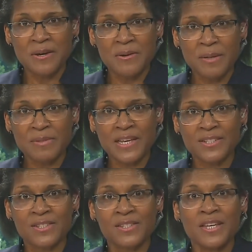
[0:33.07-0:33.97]
Well, I'm
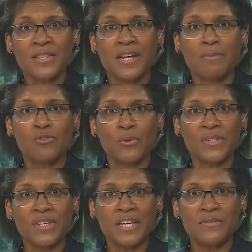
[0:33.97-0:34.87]
delighted to say that I'm
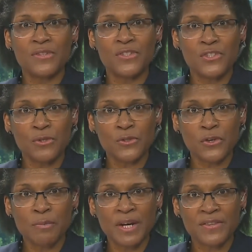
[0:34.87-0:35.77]
joined in the
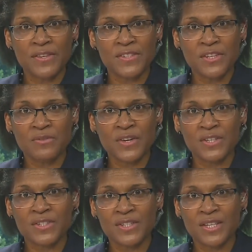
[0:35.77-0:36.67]
studio by the
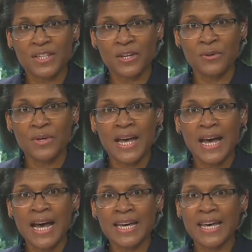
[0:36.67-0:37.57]
Zinnovate CEO,
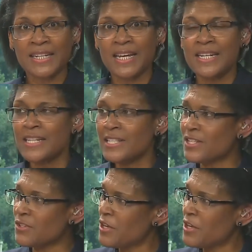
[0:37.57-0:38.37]
Håkan Nilsson.